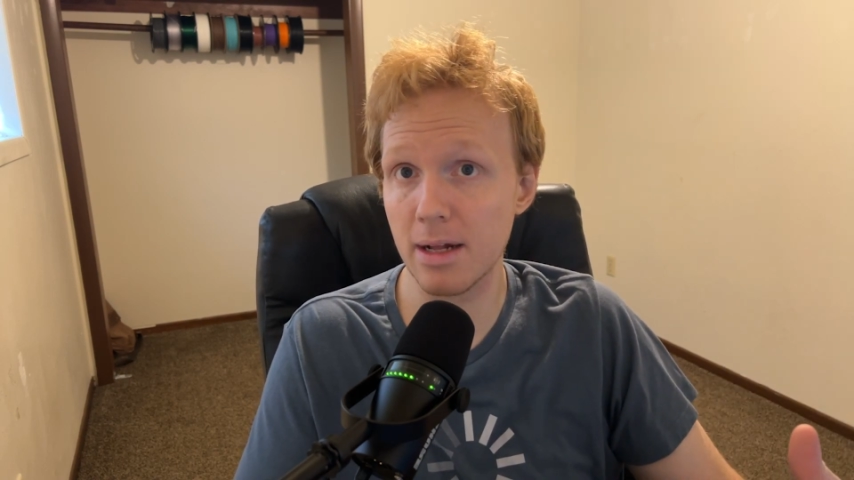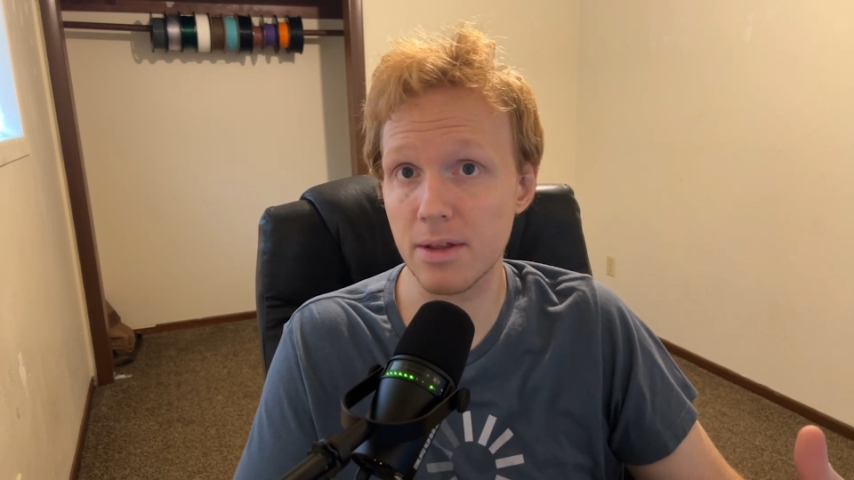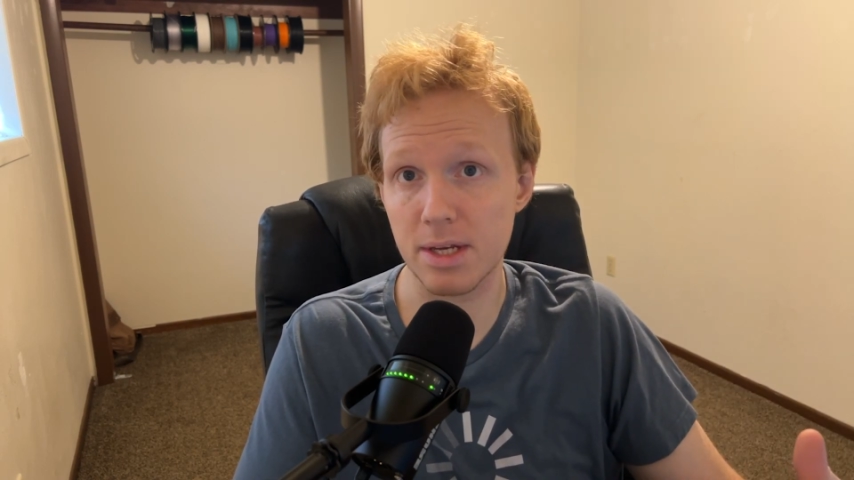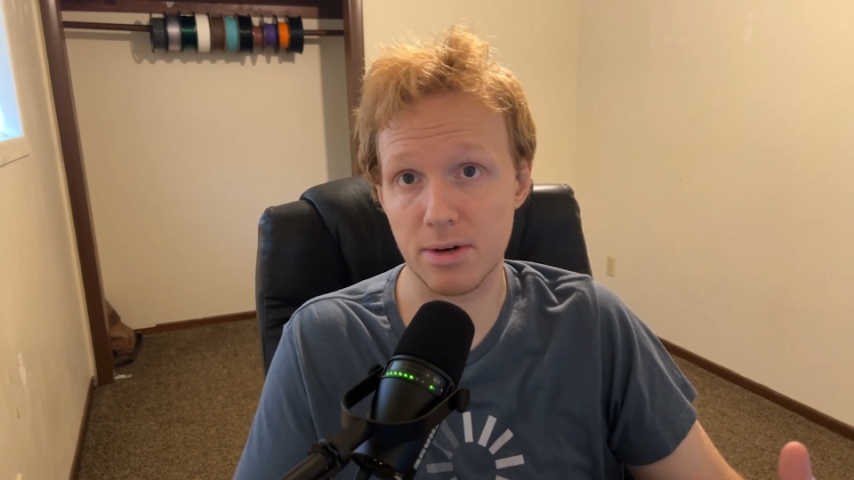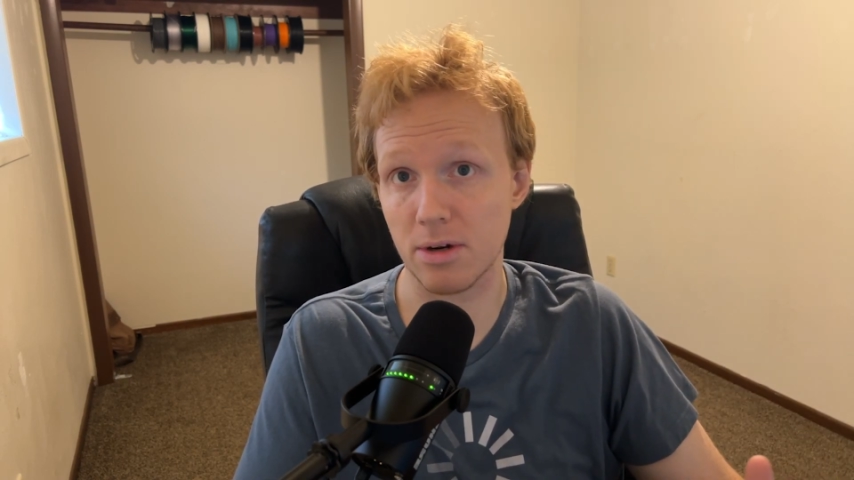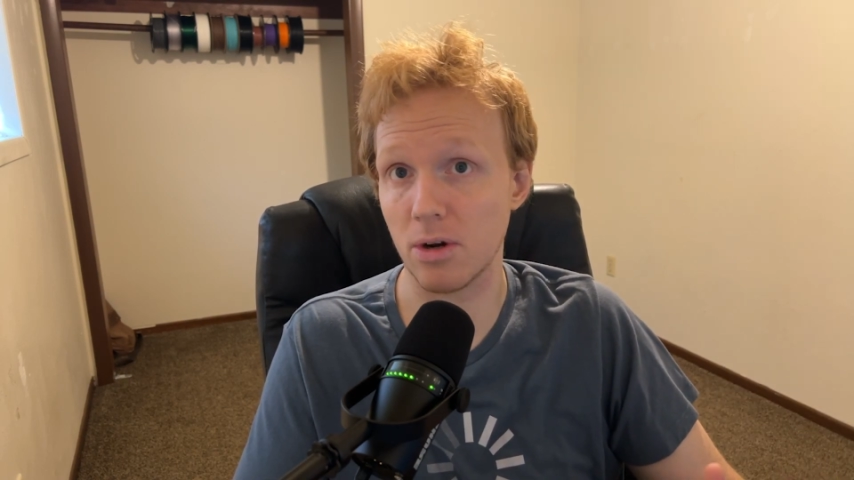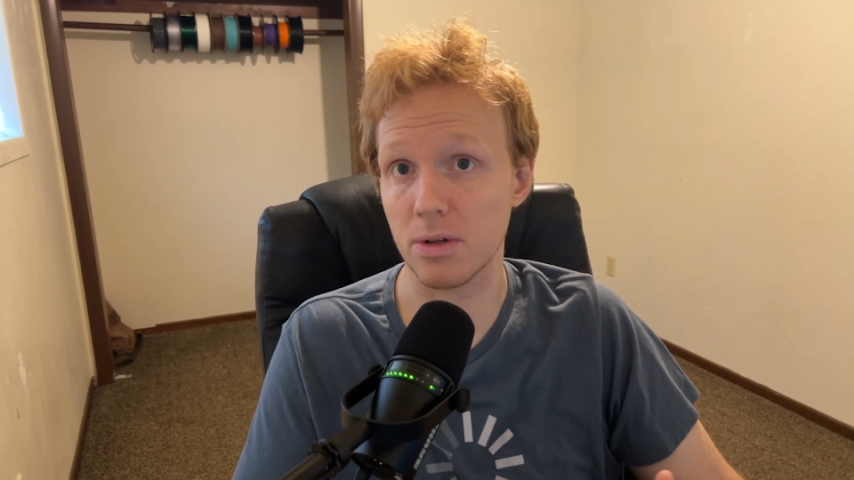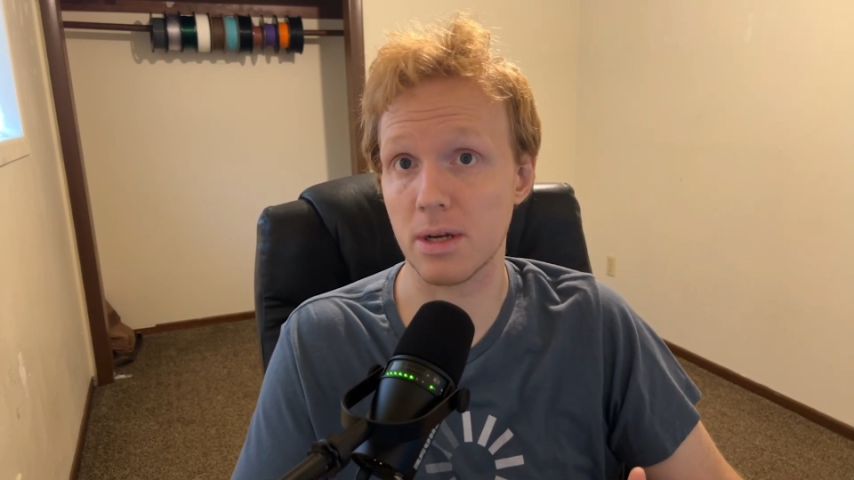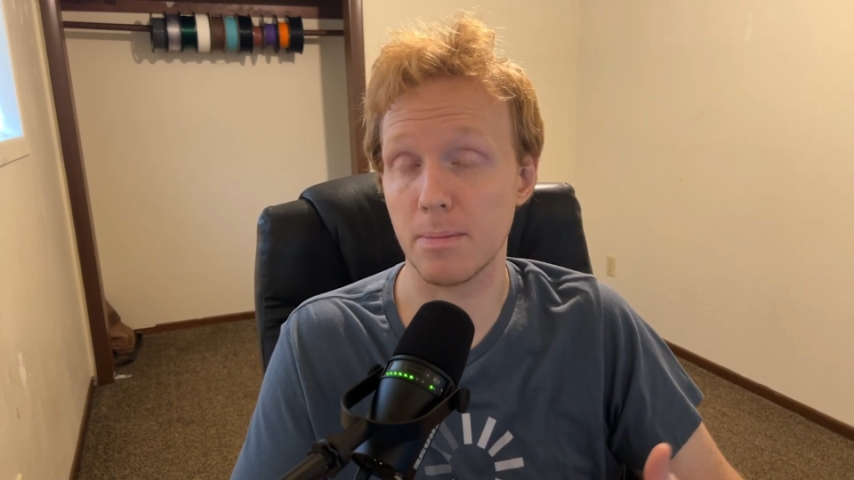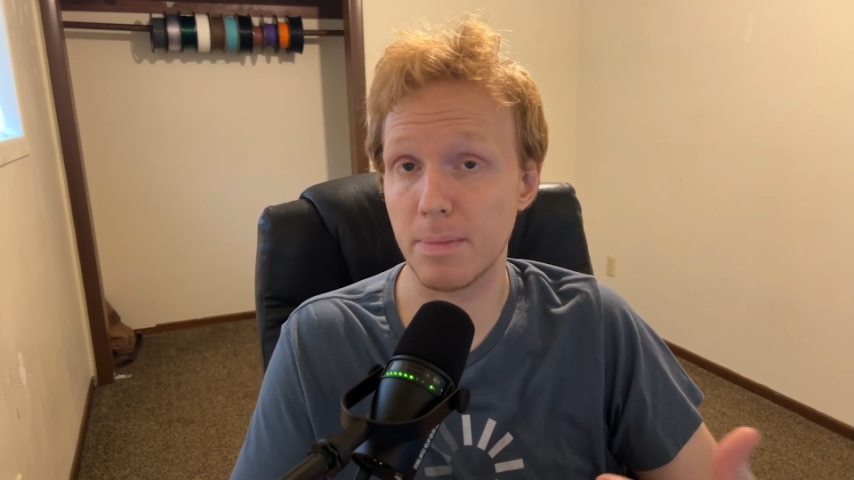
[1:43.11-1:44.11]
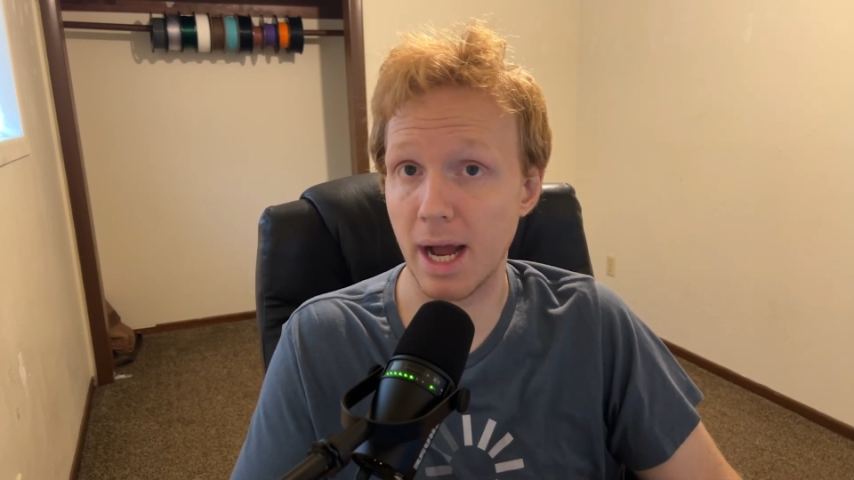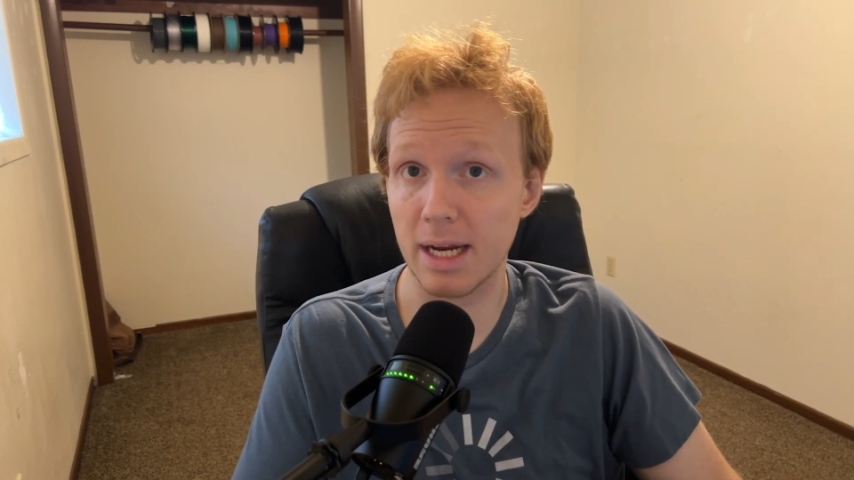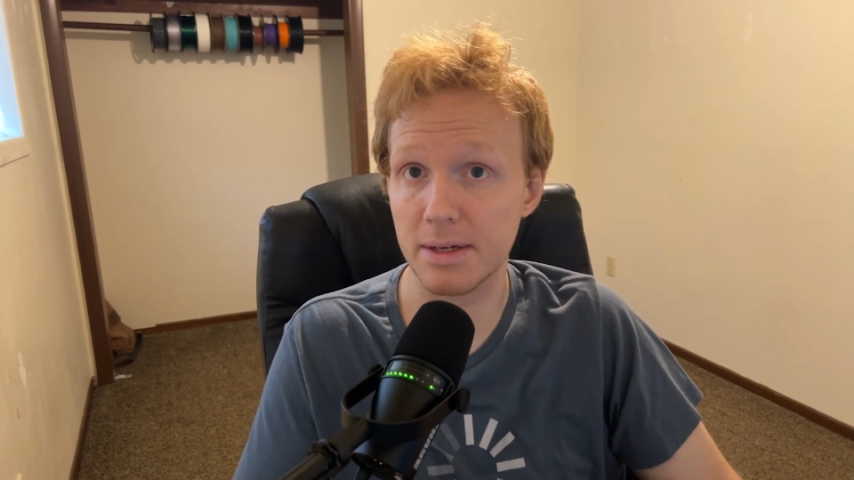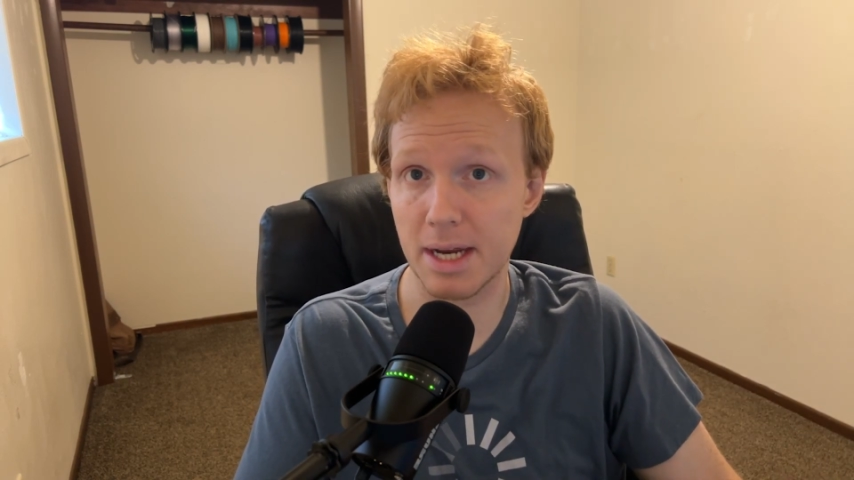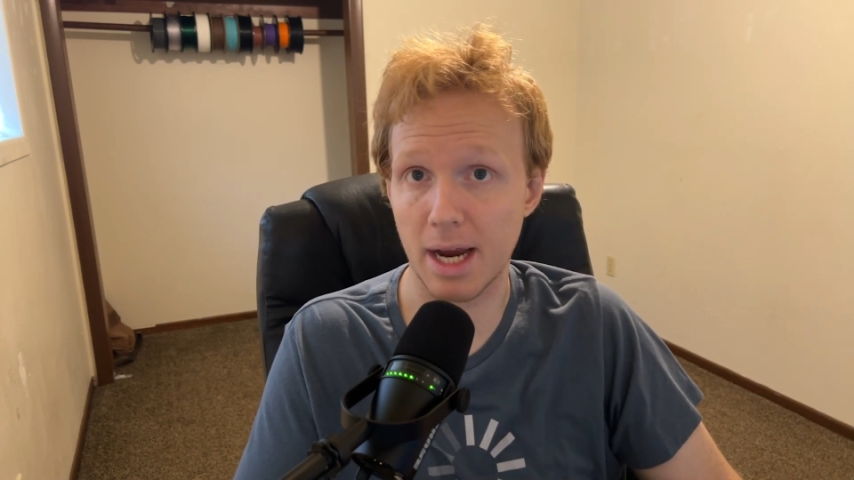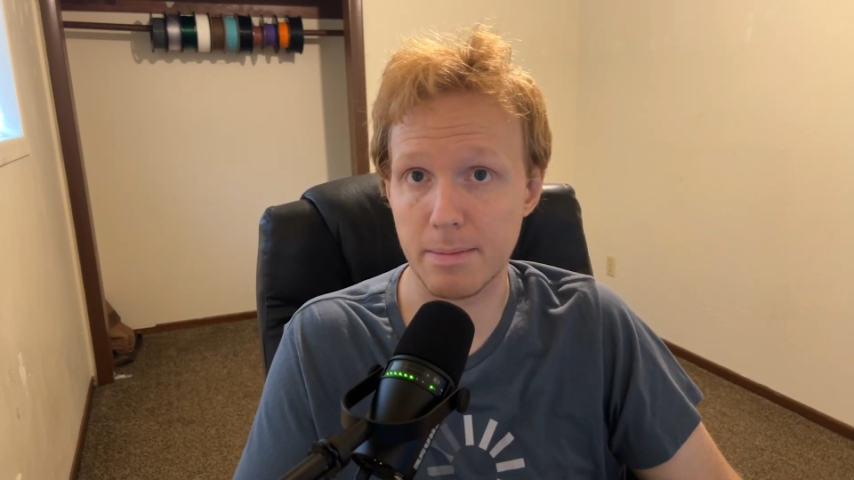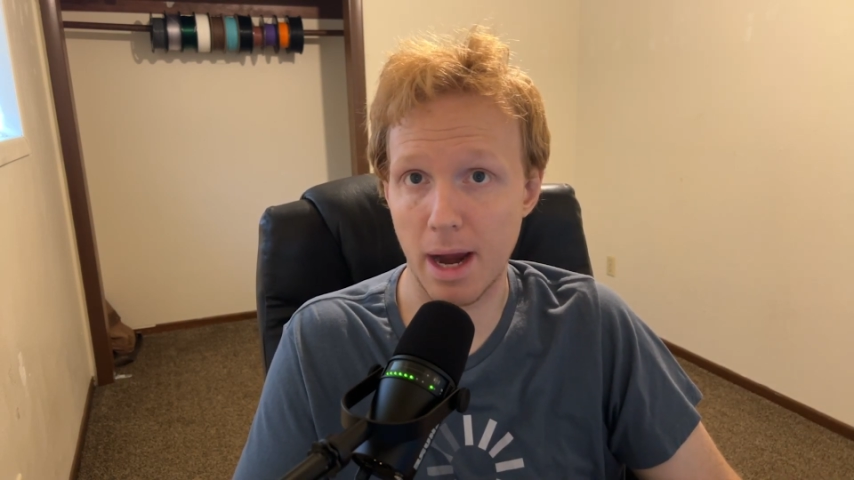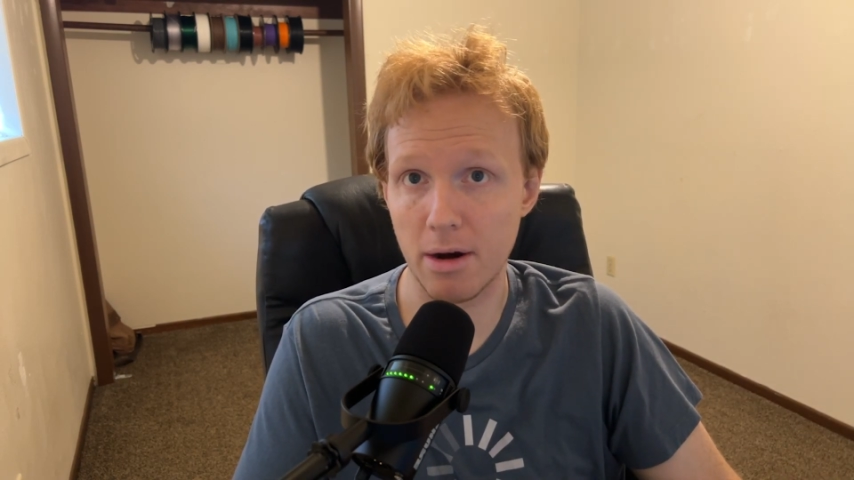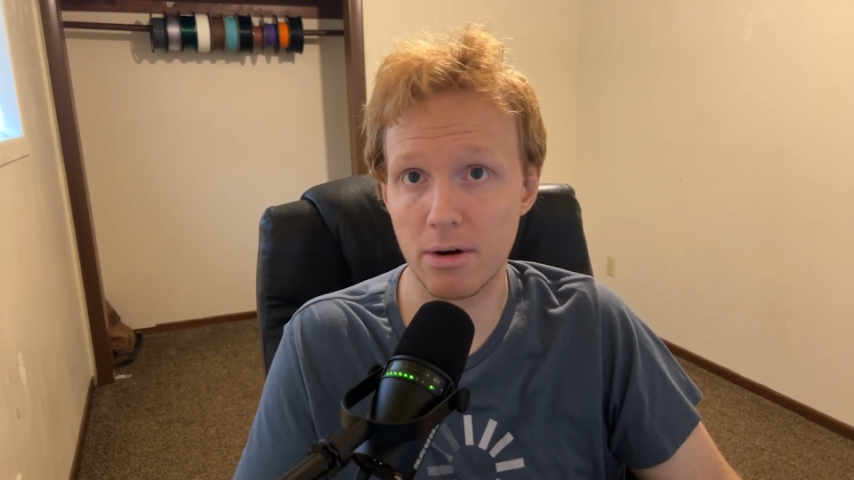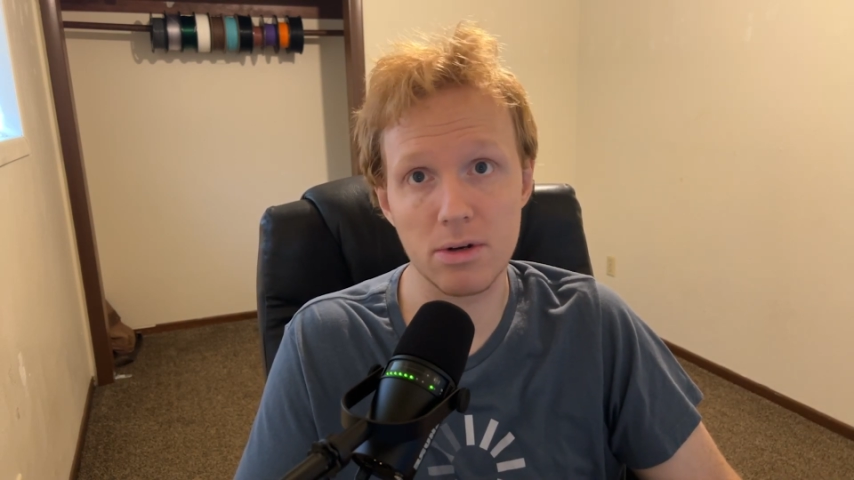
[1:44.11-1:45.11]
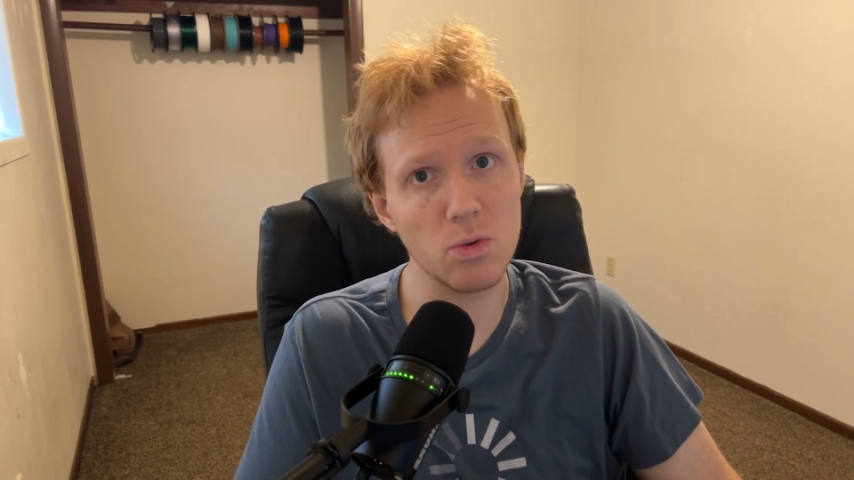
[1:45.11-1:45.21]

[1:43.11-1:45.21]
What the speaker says: These are called compile time errors.